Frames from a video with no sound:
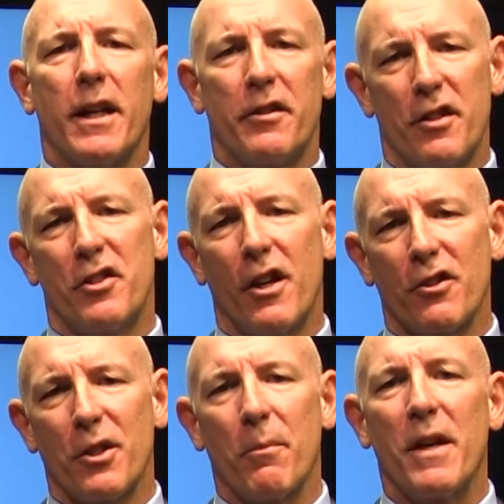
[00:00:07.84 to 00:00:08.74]
is to share
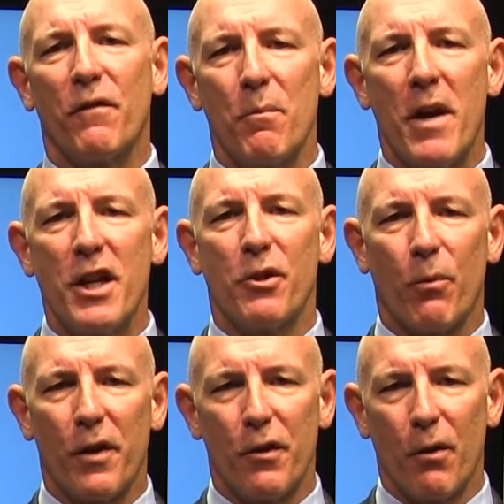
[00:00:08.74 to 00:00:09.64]
some information
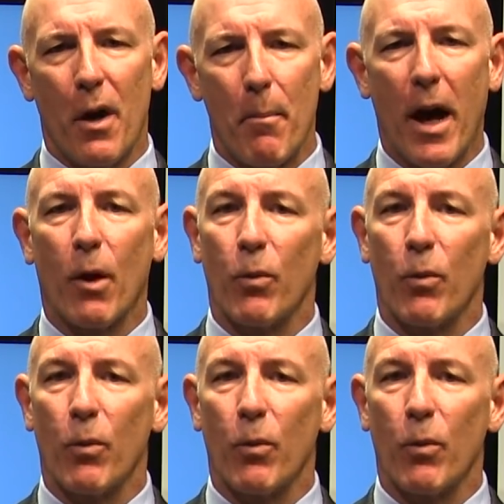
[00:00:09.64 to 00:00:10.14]
with you about a